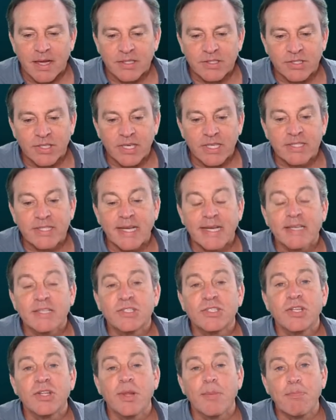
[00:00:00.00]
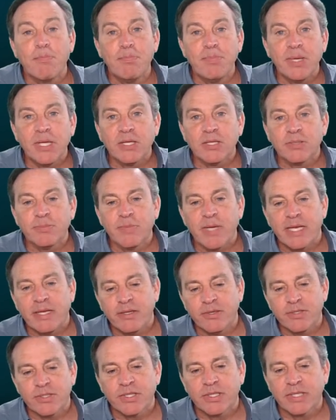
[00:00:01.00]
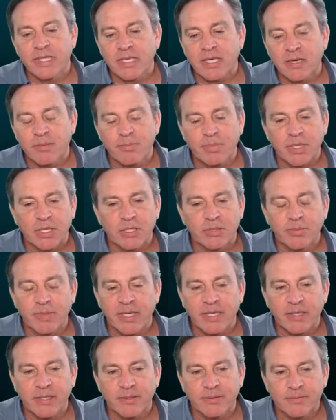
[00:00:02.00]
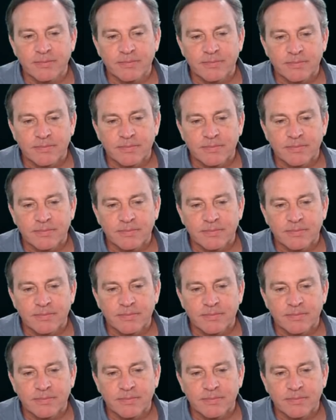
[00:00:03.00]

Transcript: That's going to take us to the build menu. So click on build menu.